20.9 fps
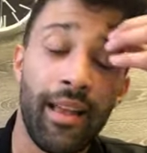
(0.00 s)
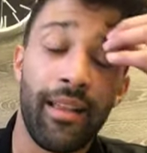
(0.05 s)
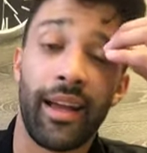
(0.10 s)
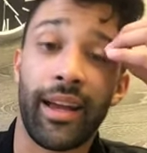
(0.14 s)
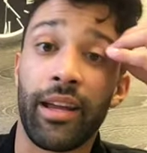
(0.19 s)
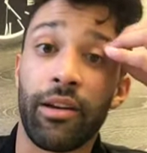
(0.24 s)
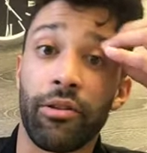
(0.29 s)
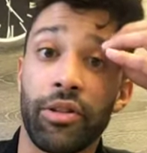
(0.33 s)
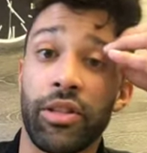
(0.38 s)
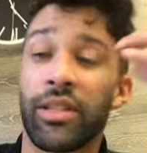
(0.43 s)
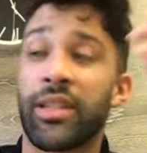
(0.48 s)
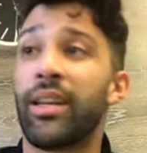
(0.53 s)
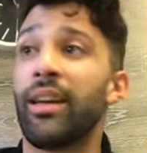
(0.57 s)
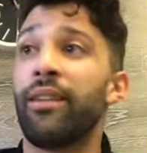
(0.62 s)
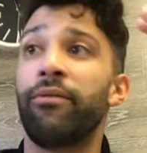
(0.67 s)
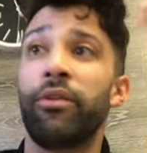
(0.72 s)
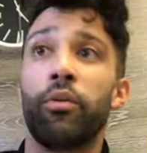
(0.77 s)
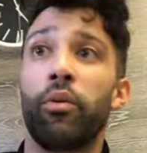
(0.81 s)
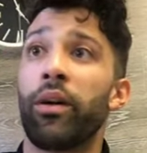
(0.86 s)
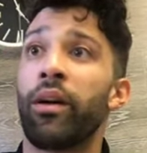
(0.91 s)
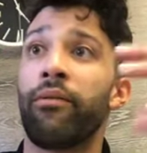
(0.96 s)
like he'll just
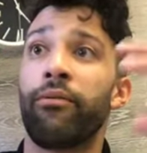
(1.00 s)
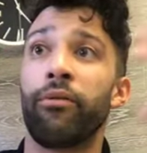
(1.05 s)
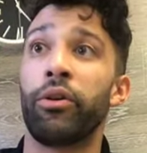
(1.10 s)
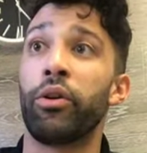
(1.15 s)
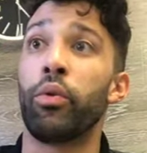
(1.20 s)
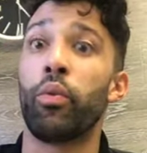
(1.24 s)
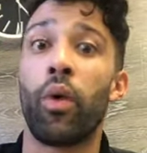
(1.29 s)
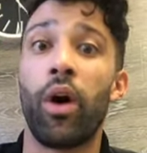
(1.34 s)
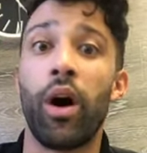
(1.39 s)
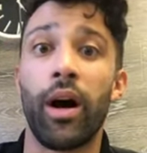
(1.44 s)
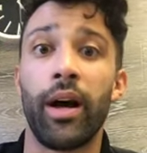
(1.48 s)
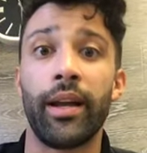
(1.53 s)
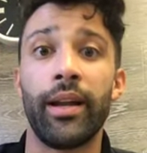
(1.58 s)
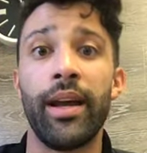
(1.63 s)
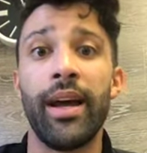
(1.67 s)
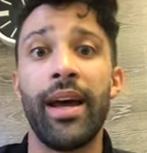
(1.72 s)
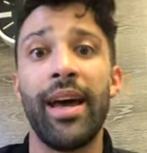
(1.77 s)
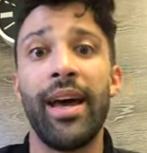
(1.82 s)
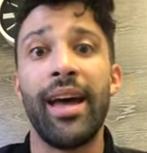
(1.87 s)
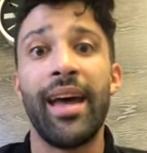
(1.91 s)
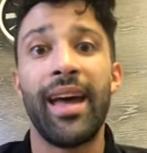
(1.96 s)
give you whatever you want.
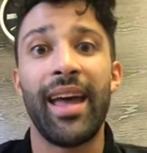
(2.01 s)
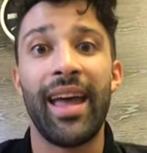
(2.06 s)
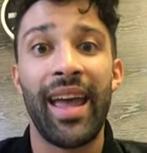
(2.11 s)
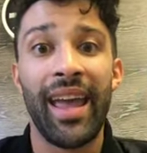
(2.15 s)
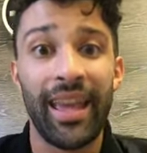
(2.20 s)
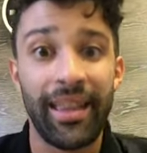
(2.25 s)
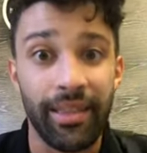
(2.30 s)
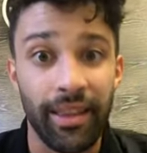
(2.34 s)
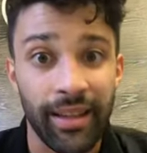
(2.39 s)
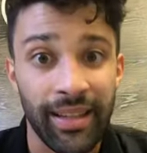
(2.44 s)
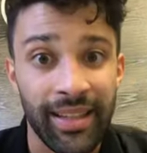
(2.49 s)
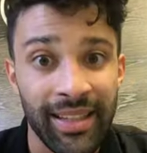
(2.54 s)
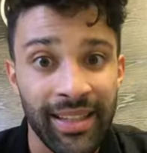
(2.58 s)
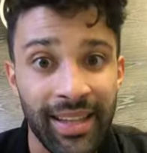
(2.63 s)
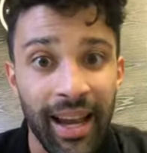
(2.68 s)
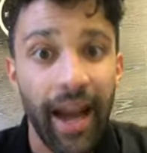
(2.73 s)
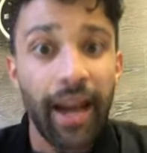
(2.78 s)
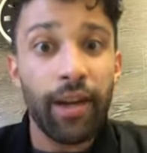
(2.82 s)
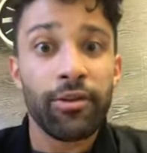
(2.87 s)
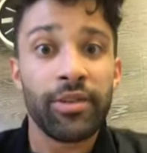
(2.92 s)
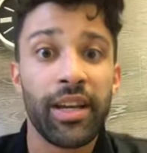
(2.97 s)
the
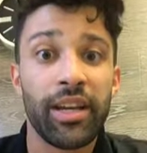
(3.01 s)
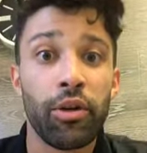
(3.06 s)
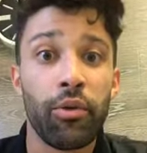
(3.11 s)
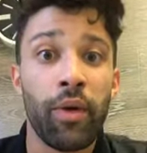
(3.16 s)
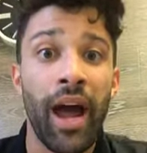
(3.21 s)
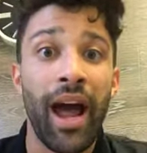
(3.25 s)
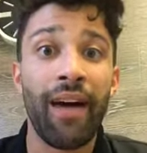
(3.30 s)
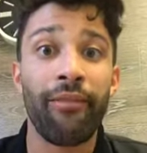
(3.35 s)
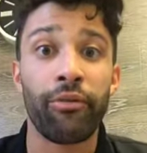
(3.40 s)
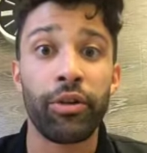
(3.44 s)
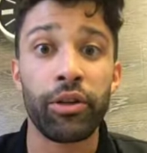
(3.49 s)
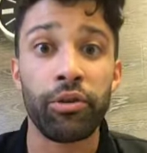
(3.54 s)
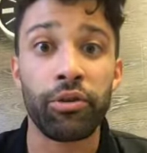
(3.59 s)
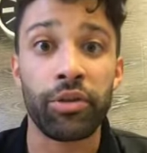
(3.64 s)
desires that you have when